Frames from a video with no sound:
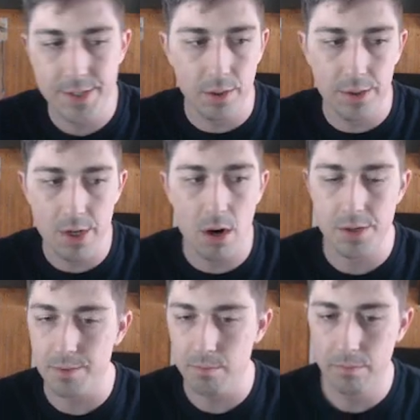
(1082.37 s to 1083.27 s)
soul is
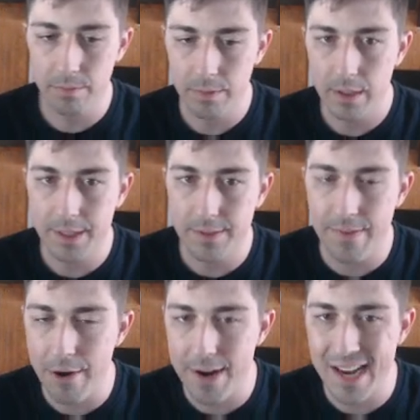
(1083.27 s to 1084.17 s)
awesome.
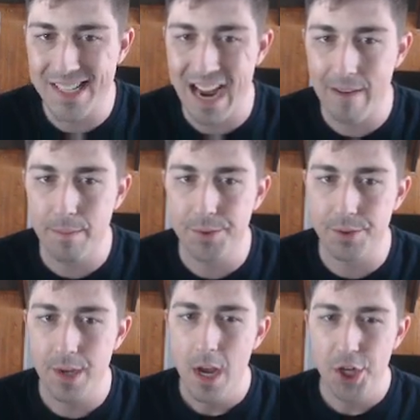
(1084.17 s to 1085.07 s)
Very nice to have them
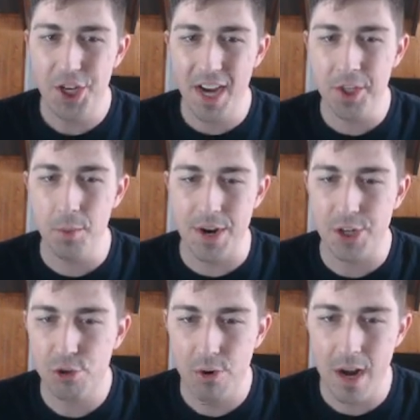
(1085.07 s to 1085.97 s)
souls. She actually went
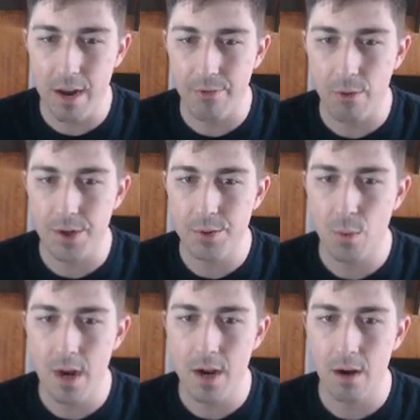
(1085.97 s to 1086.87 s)
Trinity for us.
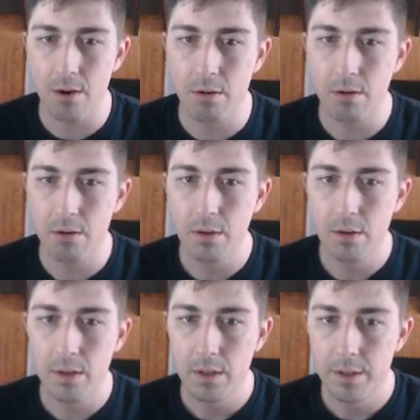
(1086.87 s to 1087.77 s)
Wow.
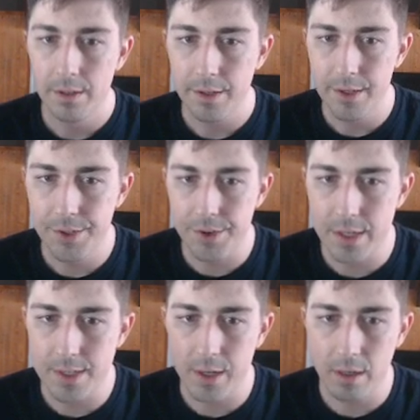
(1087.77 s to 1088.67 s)

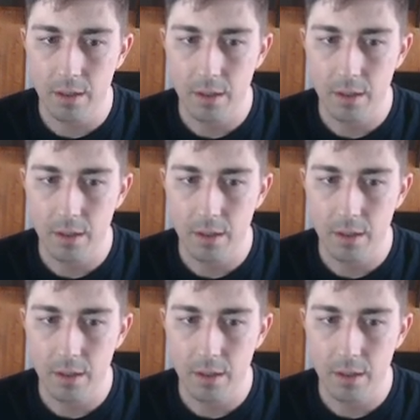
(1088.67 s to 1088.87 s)
Interesting.